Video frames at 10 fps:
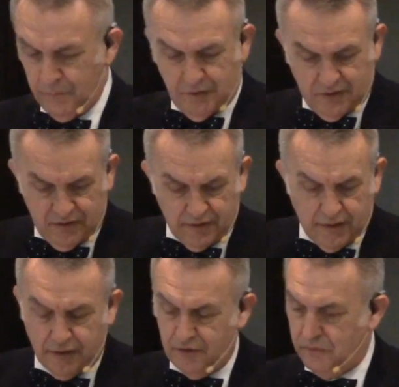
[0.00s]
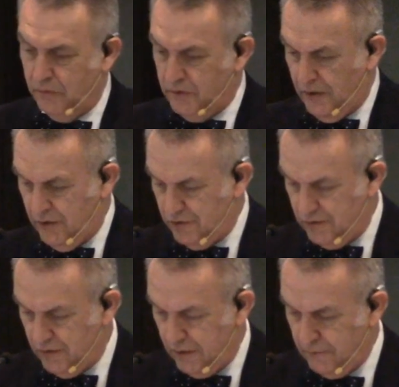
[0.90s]
We see that in the
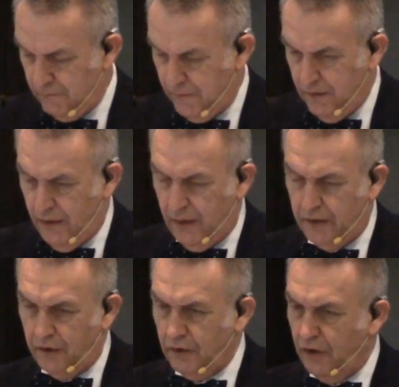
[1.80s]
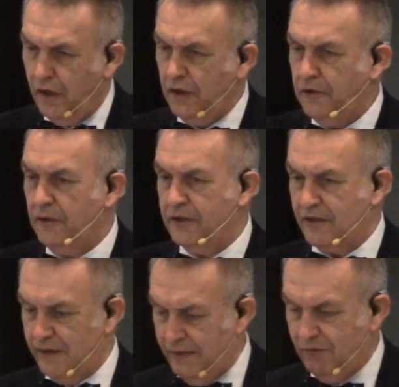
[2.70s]
quotation there. And our author
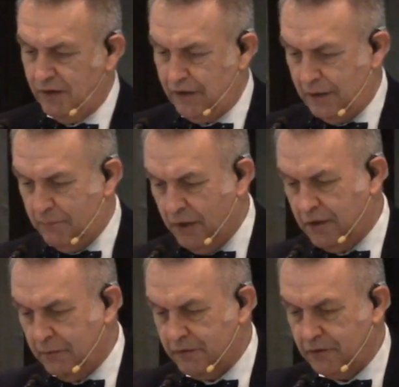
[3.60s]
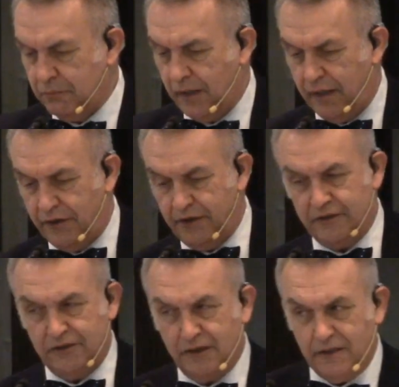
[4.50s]
is leaving it ambiguous as well. He
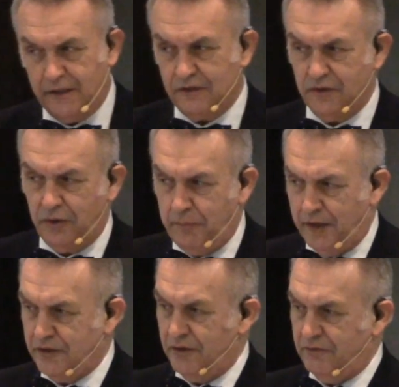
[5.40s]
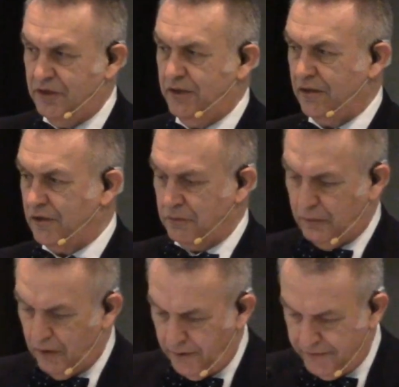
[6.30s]
still has no mention of Jesus through
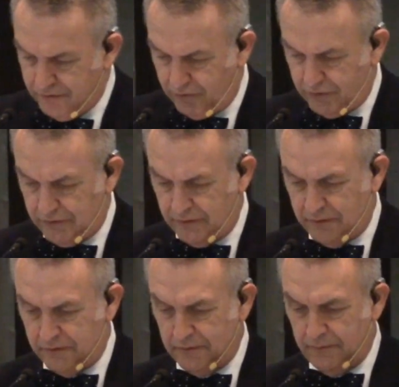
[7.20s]
all these verses.